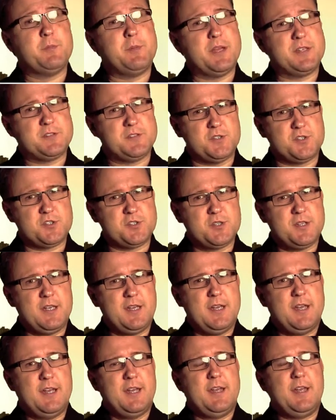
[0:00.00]
message.
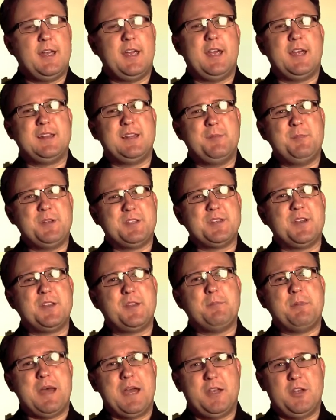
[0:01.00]
And let me tell you
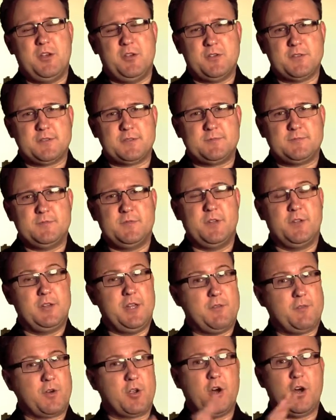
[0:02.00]
the bad news. They'll
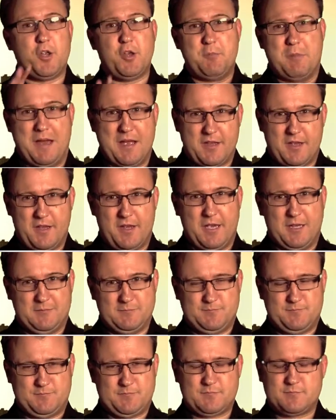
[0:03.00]
never call you back
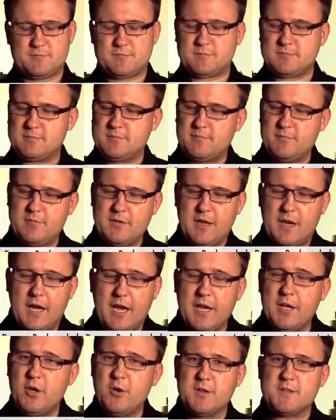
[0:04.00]
again.
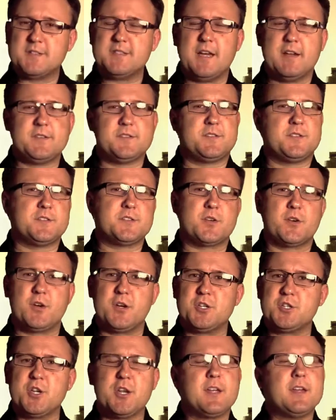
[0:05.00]
I know it sounds
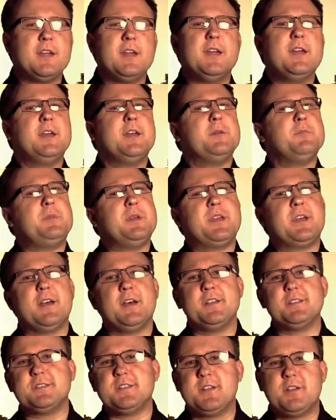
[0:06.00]
discouraging
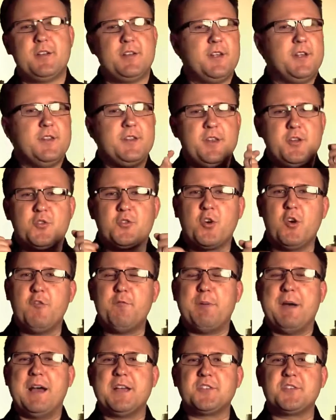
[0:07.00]
because they
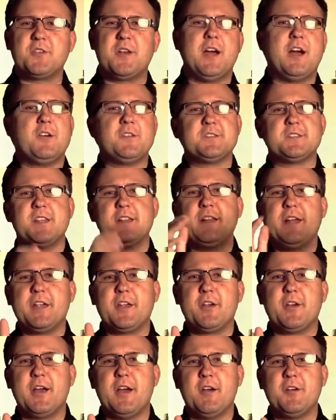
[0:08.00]
drove past your house, they
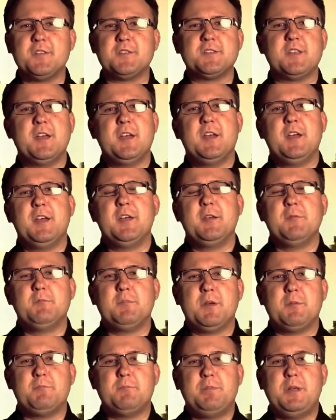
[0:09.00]
like your house,
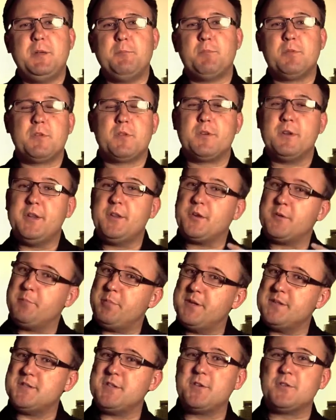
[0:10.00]
but people are either
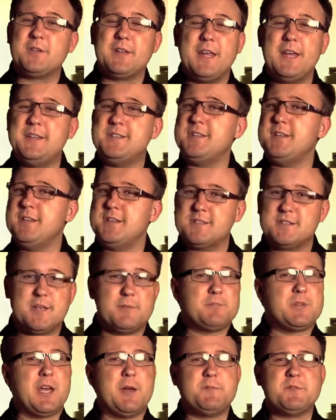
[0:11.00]
busy or lazy and
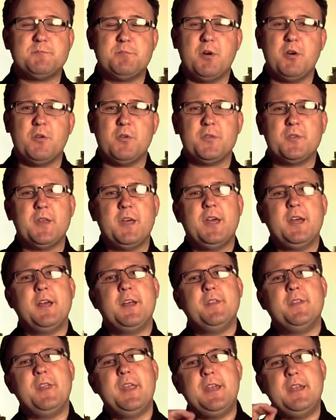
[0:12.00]
sometimes both.
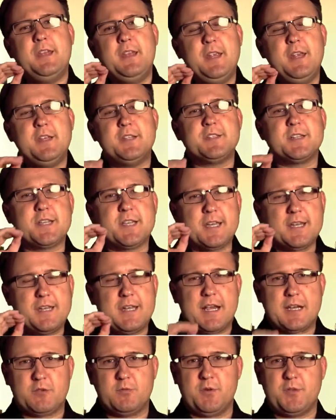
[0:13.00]
They need to
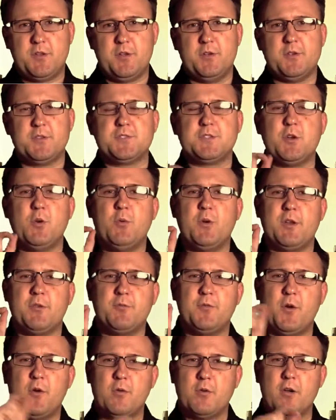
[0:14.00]
connect with you. So when a
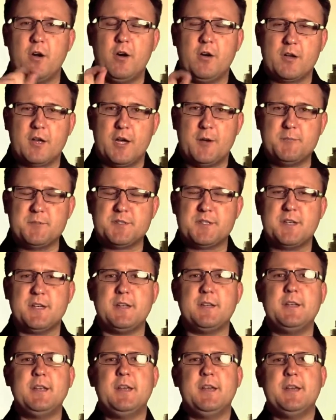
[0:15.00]
phone call comes
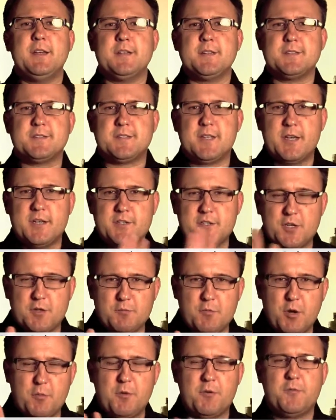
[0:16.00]
in, send it to your
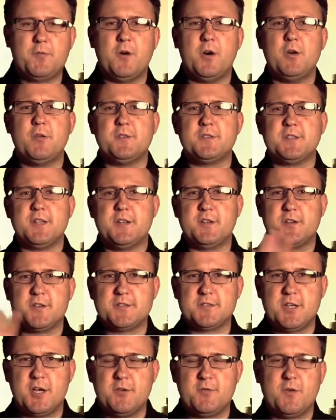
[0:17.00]
mobile phone, send it to your
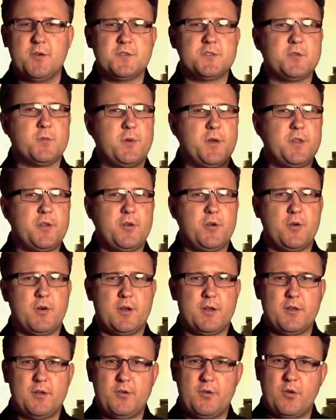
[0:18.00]
cell phone, so whether
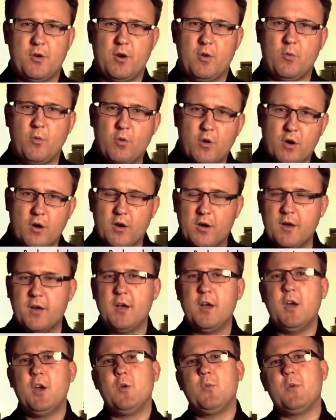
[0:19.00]
you're at
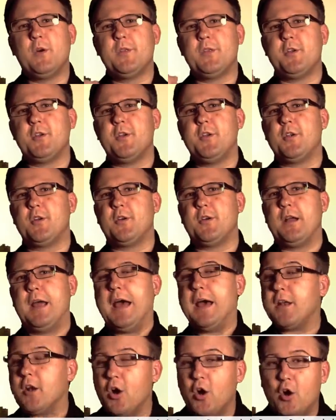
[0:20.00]
work, whether you're
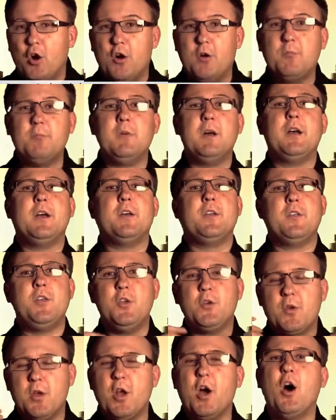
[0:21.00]
at home,
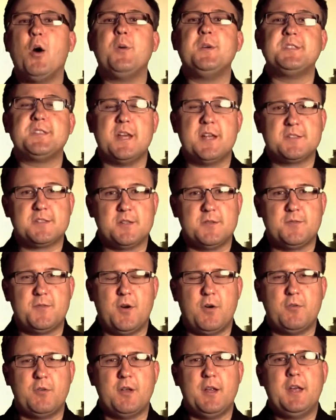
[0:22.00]
you can always answer the
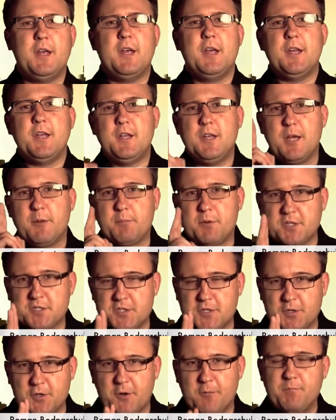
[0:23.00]
phone. Number
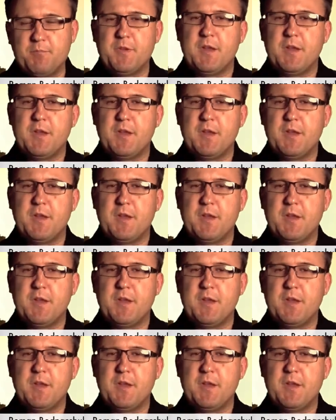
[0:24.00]
two,